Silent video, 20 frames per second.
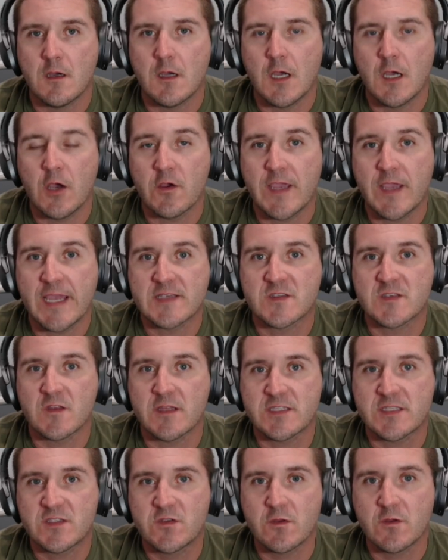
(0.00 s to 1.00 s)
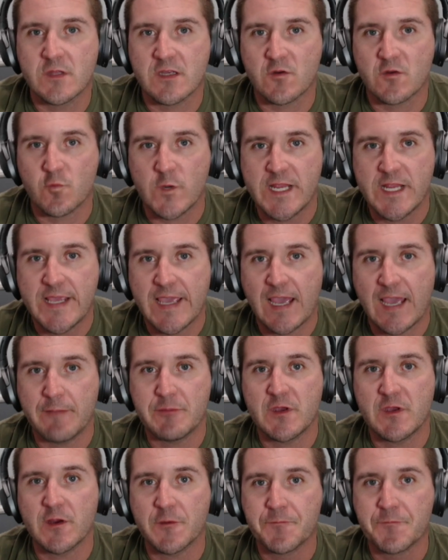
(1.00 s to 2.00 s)
Okay, so let's do a little recap
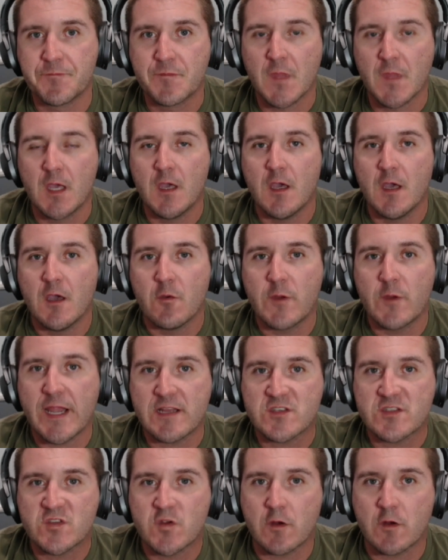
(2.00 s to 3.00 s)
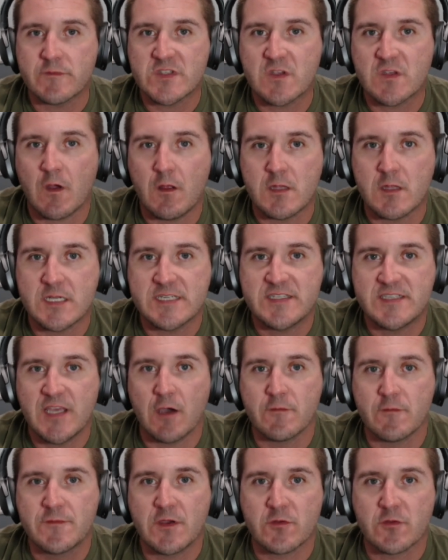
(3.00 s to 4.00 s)
here. We had a service call on a
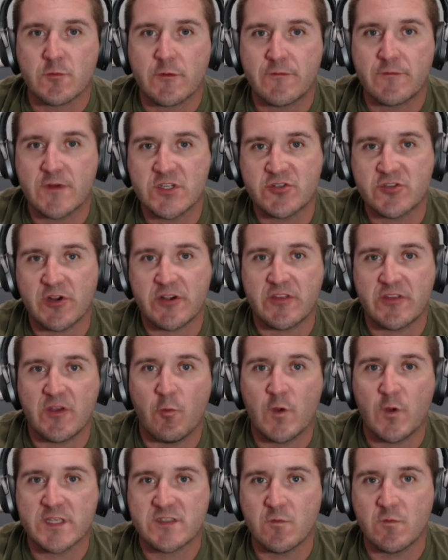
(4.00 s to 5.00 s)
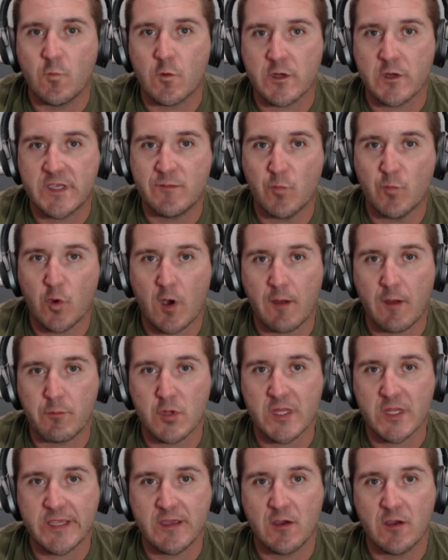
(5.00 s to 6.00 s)
Delfield refrigerator that wasn't working
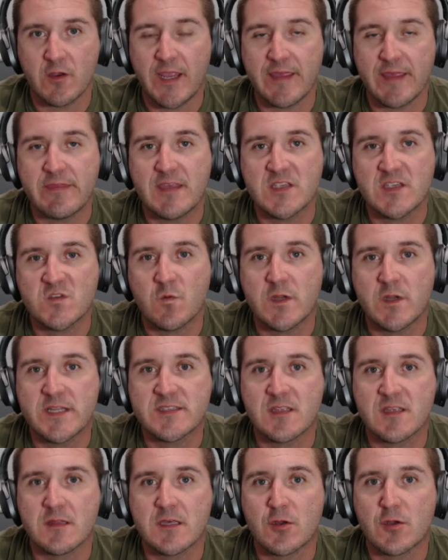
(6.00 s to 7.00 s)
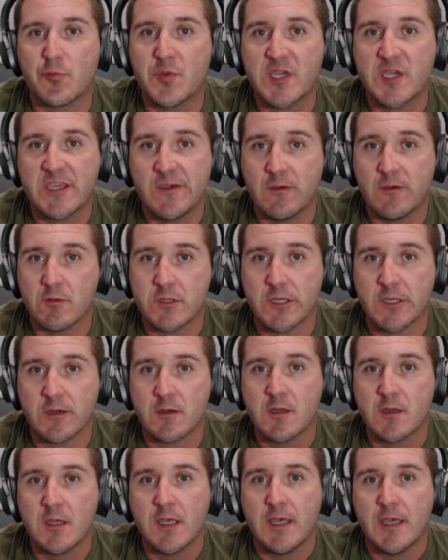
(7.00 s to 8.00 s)
properly. Okay, this one is a little
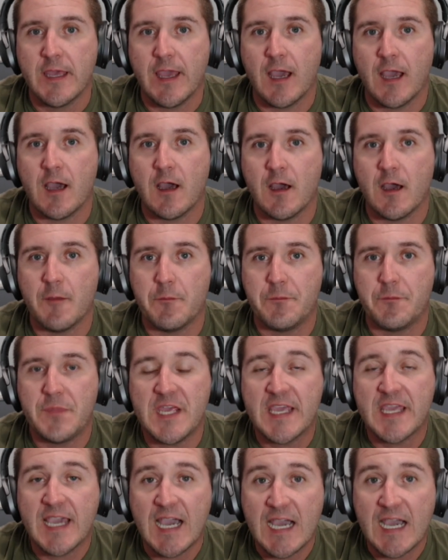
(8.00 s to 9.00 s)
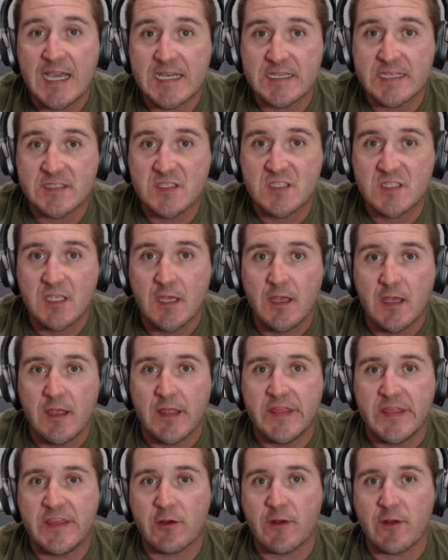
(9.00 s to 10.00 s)
peculiar um, because
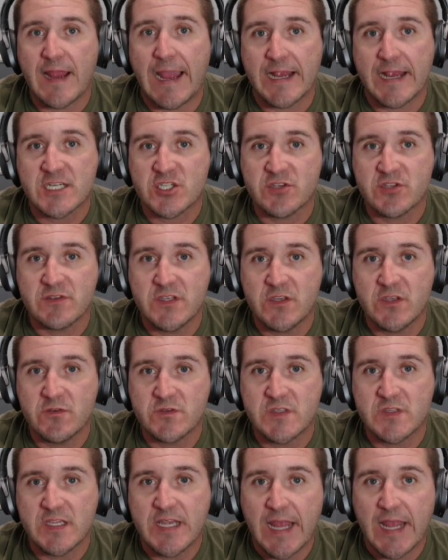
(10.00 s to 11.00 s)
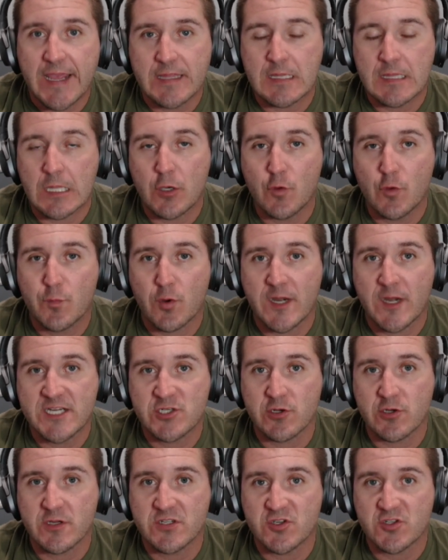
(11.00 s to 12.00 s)
they're actually using a low
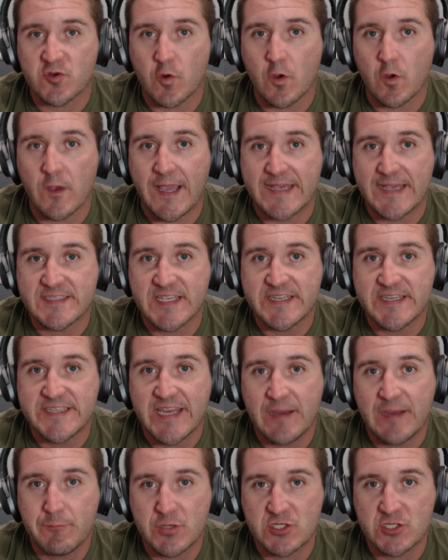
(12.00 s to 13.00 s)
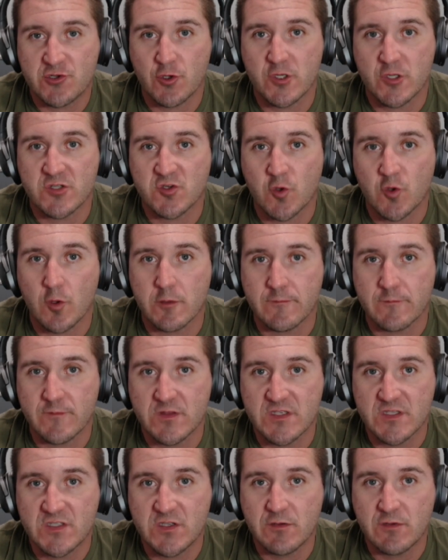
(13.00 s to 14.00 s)
pressure control as a temperature controller for
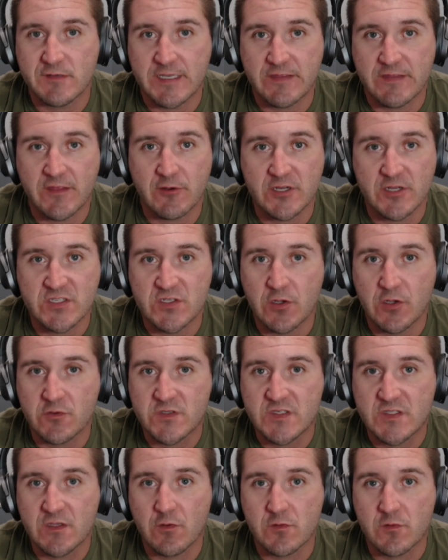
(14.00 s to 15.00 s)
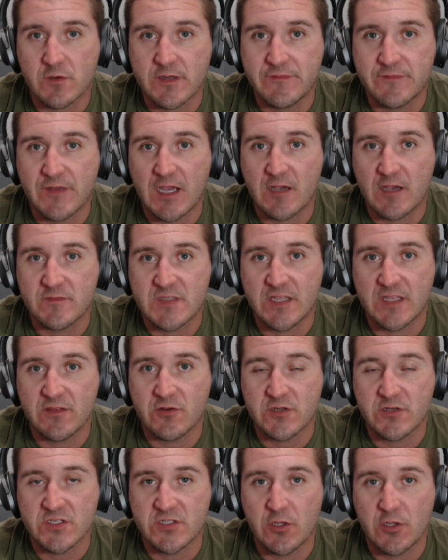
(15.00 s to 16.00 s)
this unit. There is no solenoid valves and
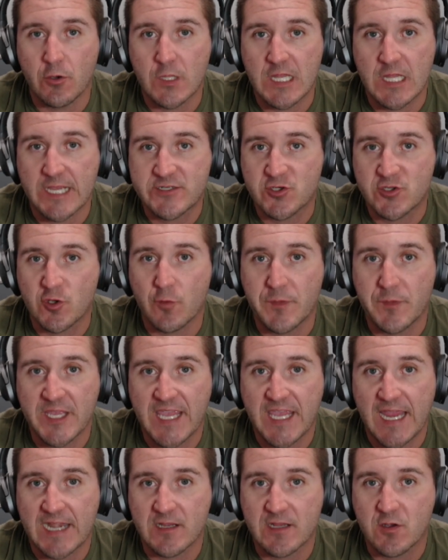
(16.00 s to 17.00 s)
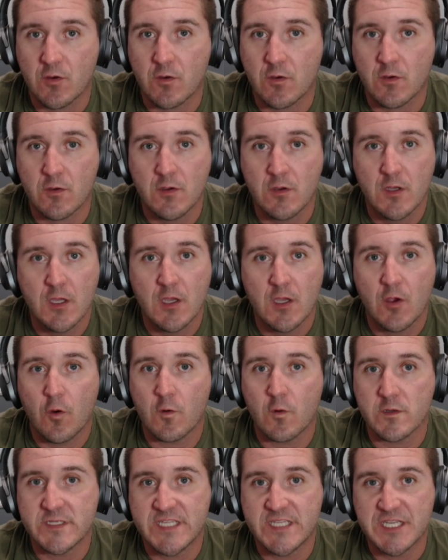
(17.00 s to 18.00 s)
there is no electrical mechanical
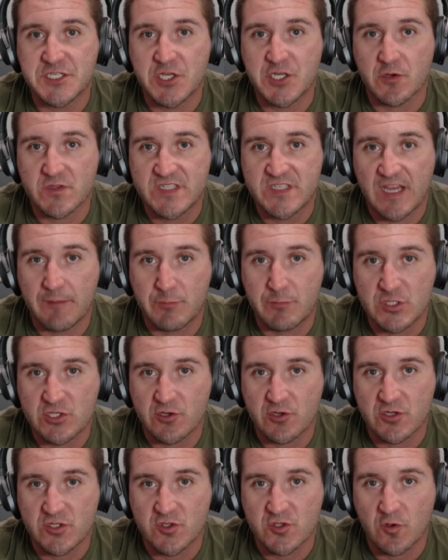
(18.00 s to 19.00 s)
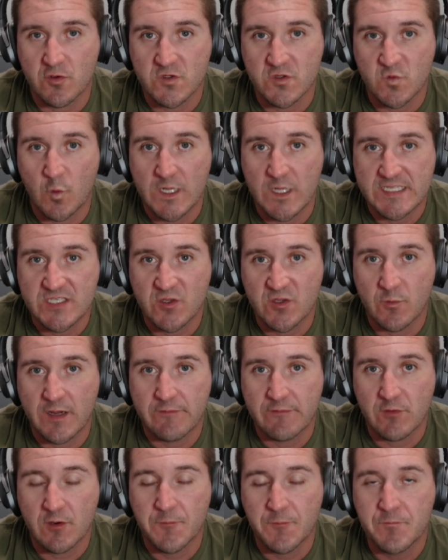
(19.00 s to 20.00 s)
or digital temperature controllers
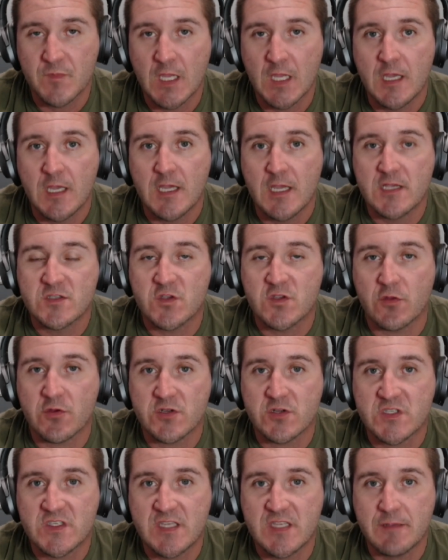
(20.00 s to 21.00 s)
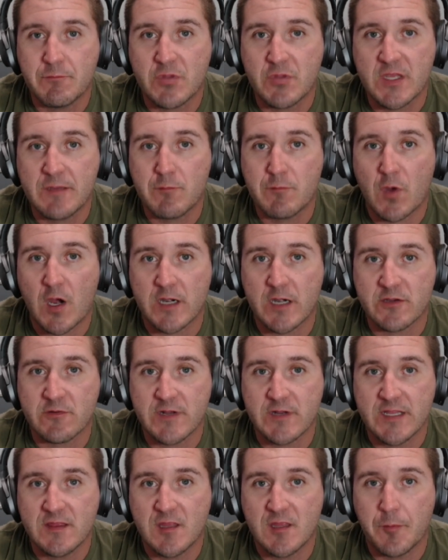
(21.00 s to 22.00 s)
whatsoever. So they're simply
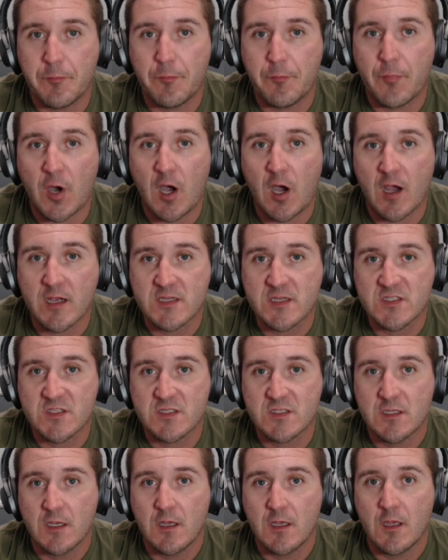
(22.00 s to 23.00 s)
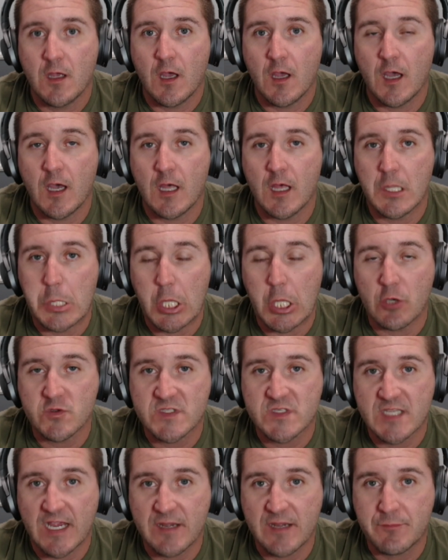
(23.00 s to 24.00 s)
monitoring the box uh, low
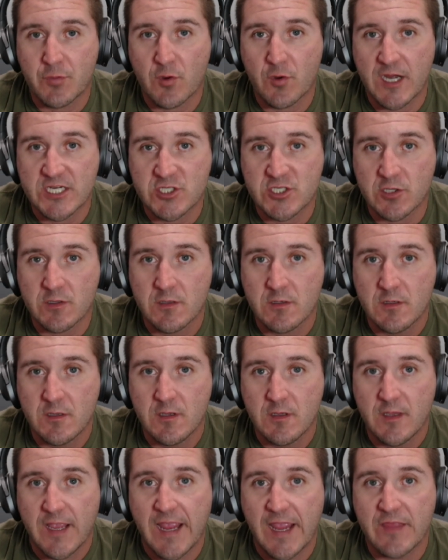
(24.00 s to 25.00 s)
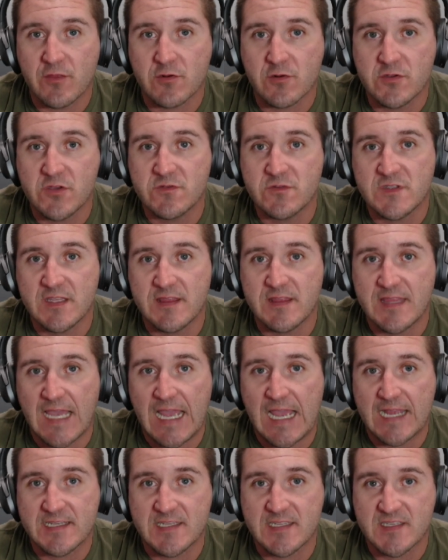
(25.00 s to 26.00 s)
side pressure and they're using
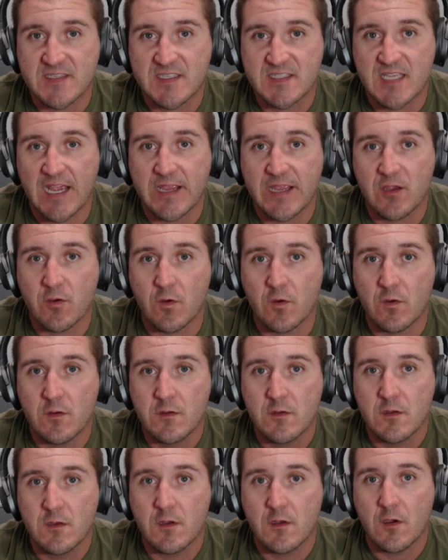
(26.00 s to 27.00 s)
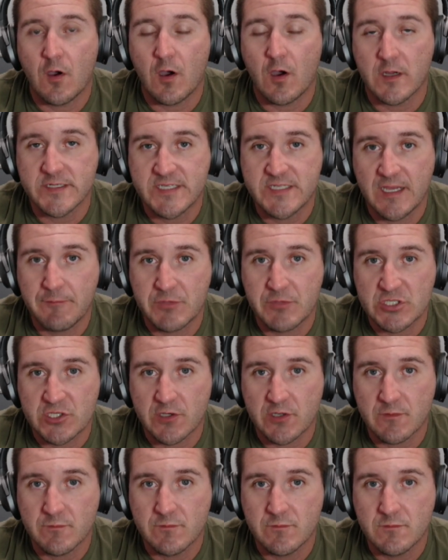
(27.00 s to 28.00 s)
that to cycle on temperature.